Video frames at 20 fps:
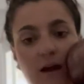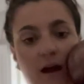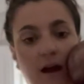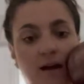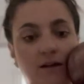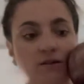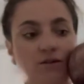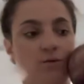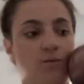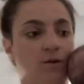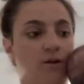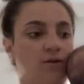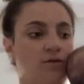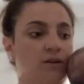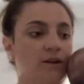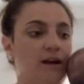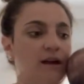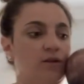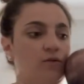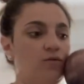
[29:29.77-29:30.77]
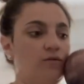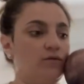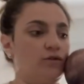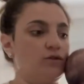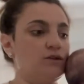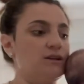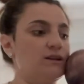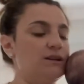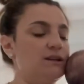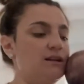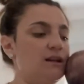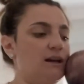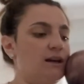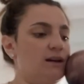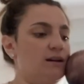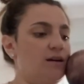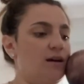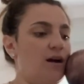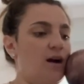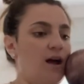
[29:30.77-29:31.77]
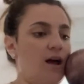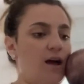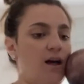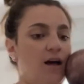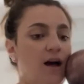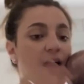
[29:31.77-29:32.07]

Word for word: I don't want her to get overheated. Uh,